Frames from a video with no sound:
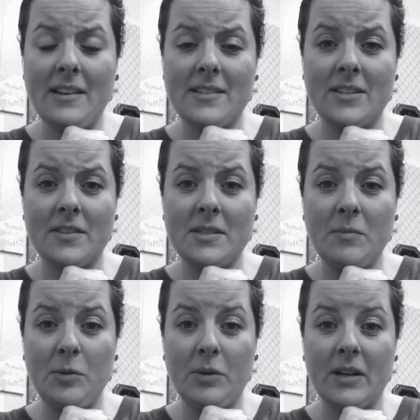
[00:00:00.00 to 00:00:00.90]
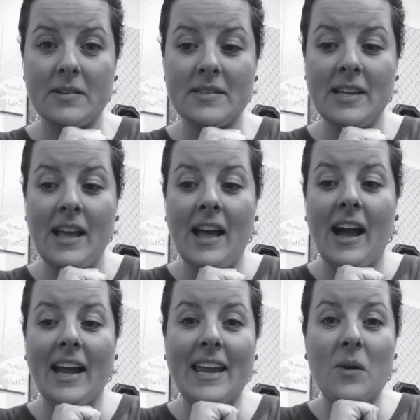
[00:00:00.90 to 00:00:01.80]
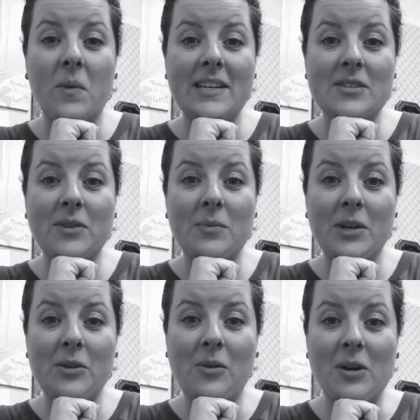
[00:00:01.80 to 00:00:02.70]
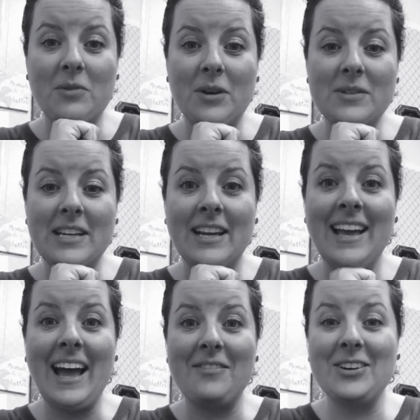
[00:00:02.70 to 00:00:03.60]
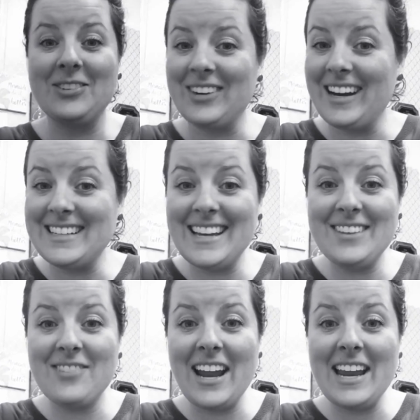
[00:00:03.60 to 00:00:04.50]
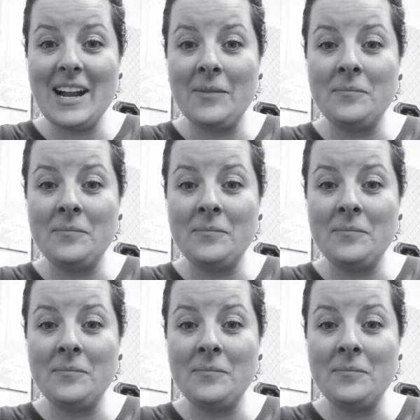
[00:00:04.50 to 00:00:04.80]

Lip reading: and start some new books. I can't wait to read what you all wrote. Have a great day in writing.